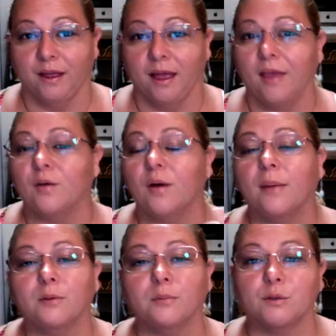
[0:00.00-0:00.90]
And you have
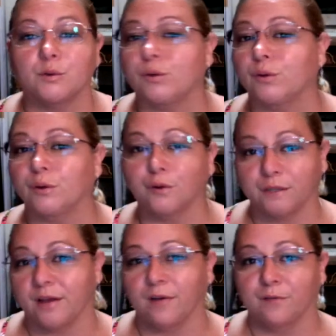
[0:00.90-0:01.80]
to be true to
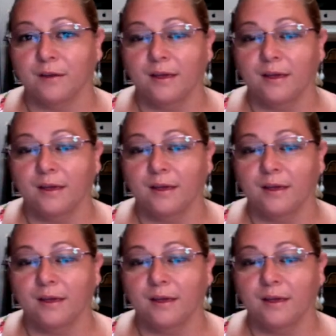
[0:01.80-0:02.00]
yourself